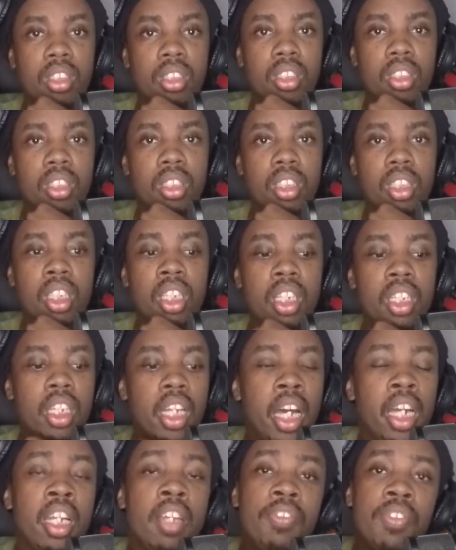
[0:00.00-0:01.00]
See?
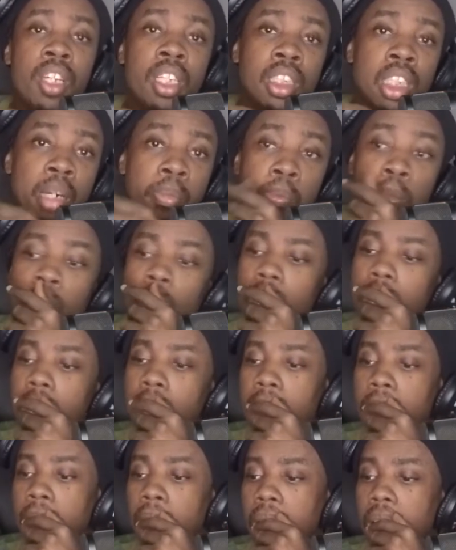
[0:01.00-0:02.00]
And if he's a
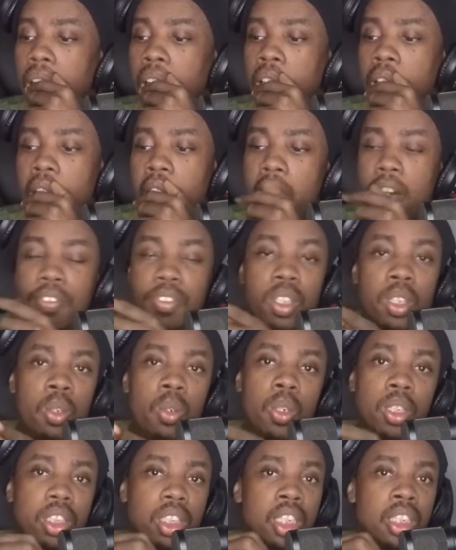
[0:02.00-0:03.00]
bully, or if you
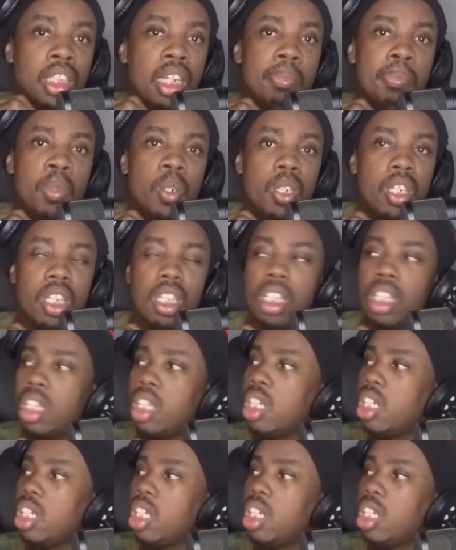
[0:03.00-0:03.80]
know he's a bully,